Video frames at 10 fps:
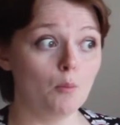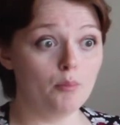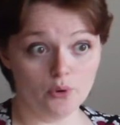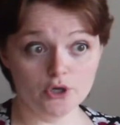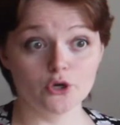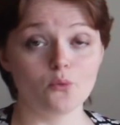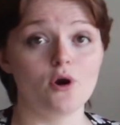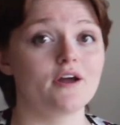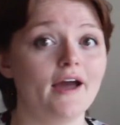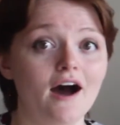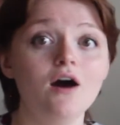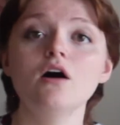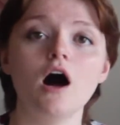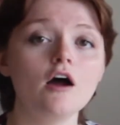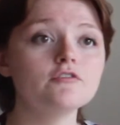put your work
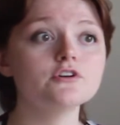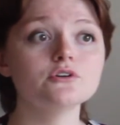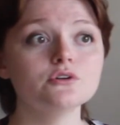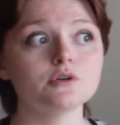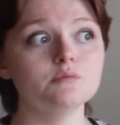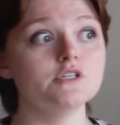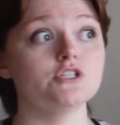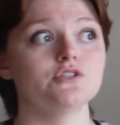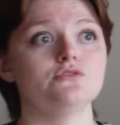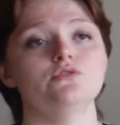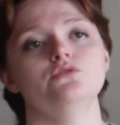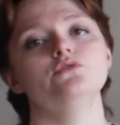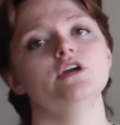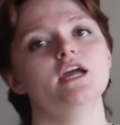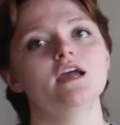out, offer to do commissions for
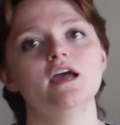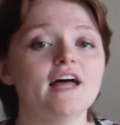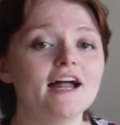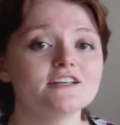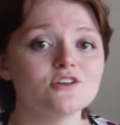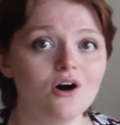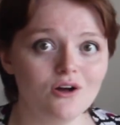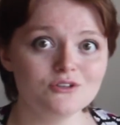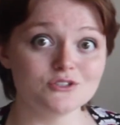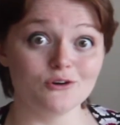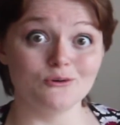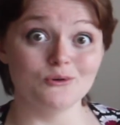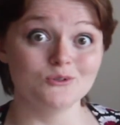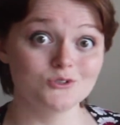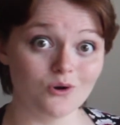free. That is also
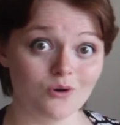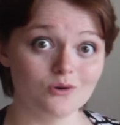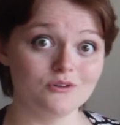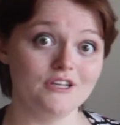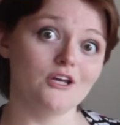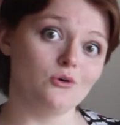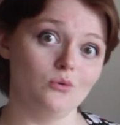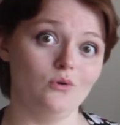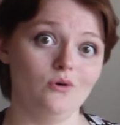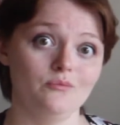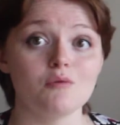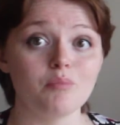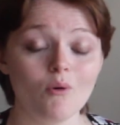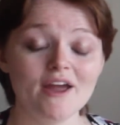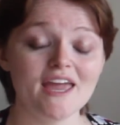totally cool. The
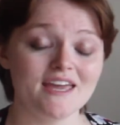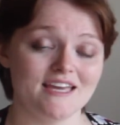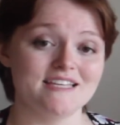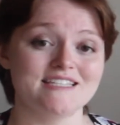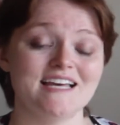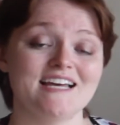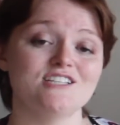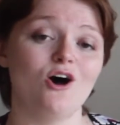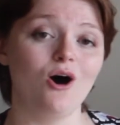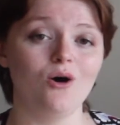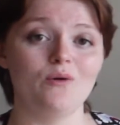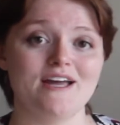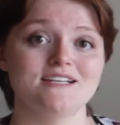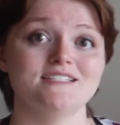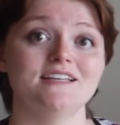point is, as
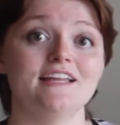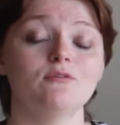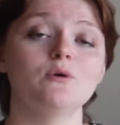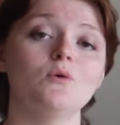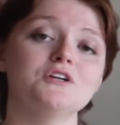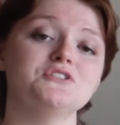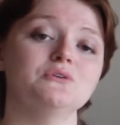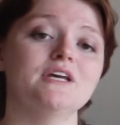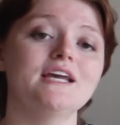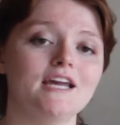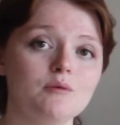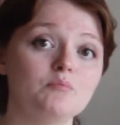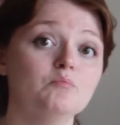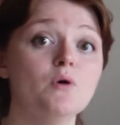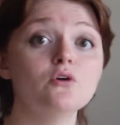always, that we want to
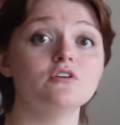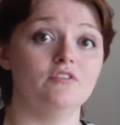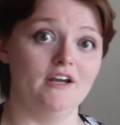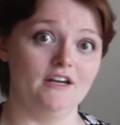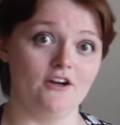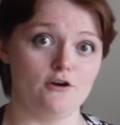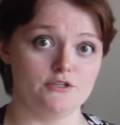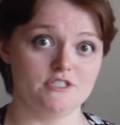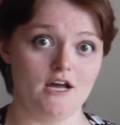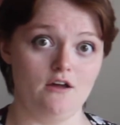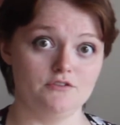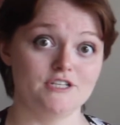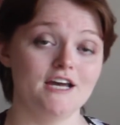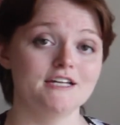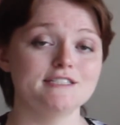keep motivating
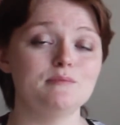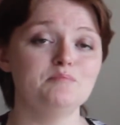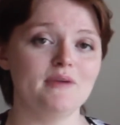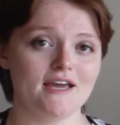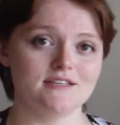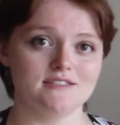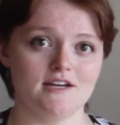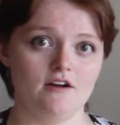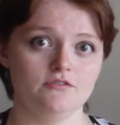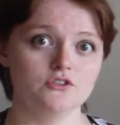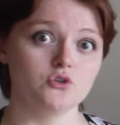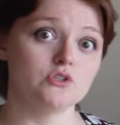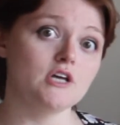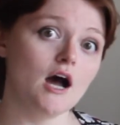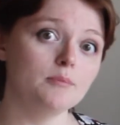ourselves to make stuff. So
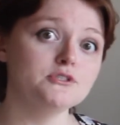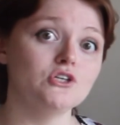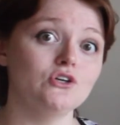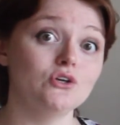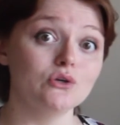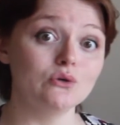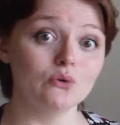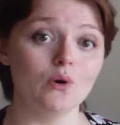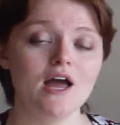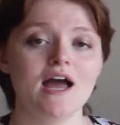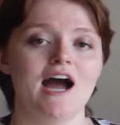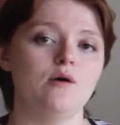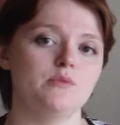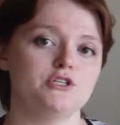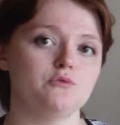it's up to you
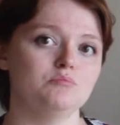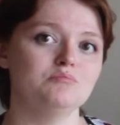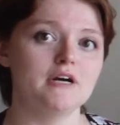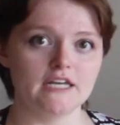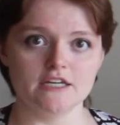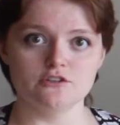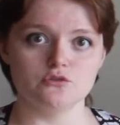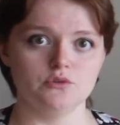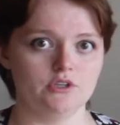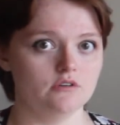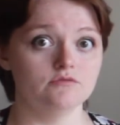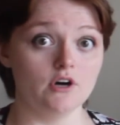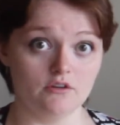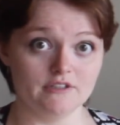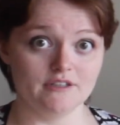how much money is really
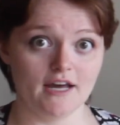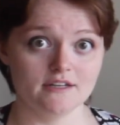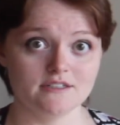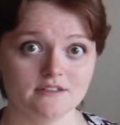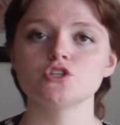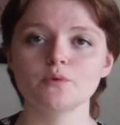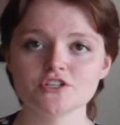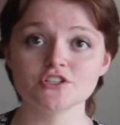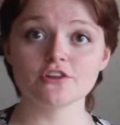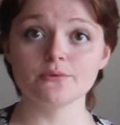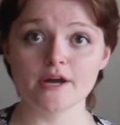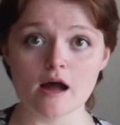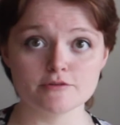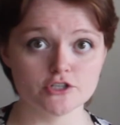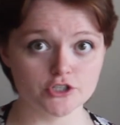involved in that. So which of the 3
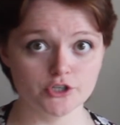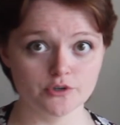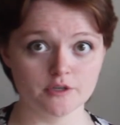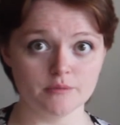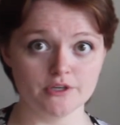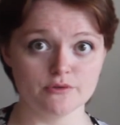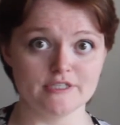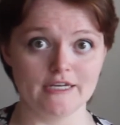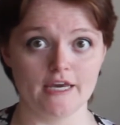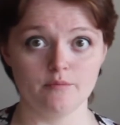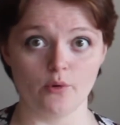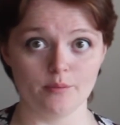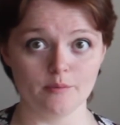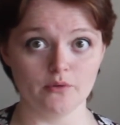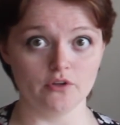options are you going to be using to get more
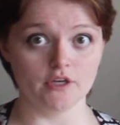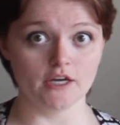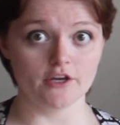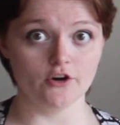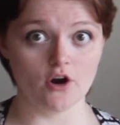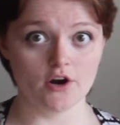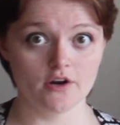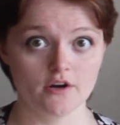people looking at your art?